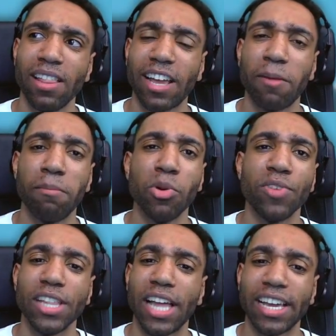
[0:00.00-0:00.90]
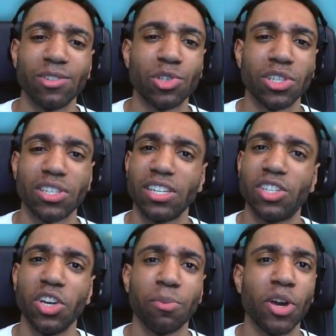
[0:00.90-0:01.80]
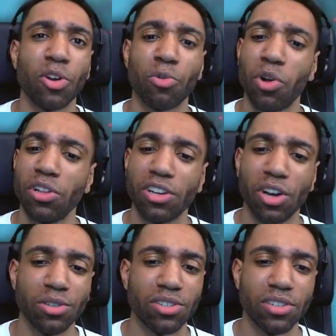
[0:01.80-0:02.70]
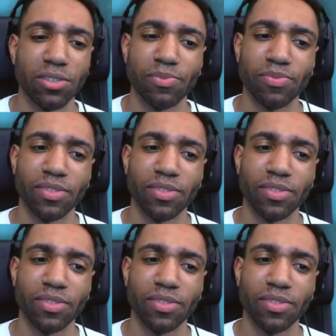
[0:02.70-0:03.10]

like a movie. Like it was just, it took me on a roller coaster,